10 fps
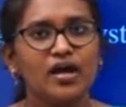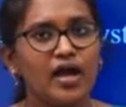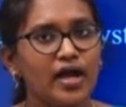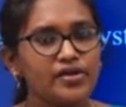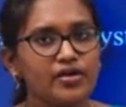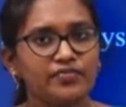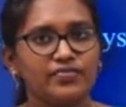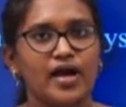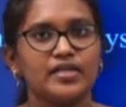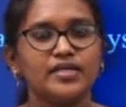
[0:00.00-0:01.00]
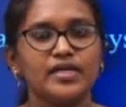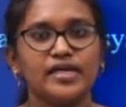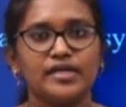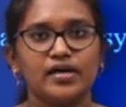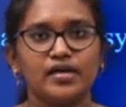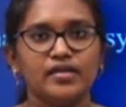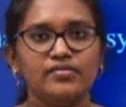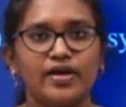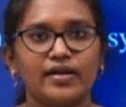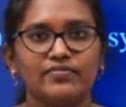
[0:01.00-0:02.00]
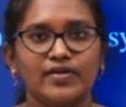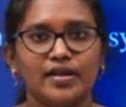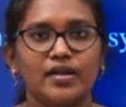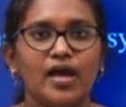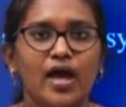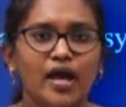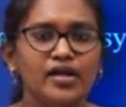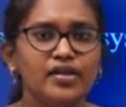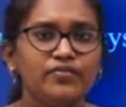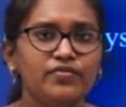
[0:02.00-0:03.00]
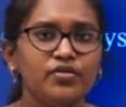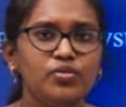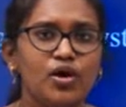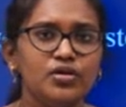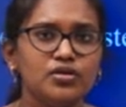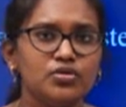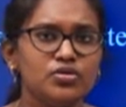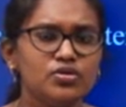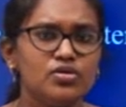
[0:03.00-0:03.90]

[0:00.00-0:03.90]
and your father data in one file, and if you want to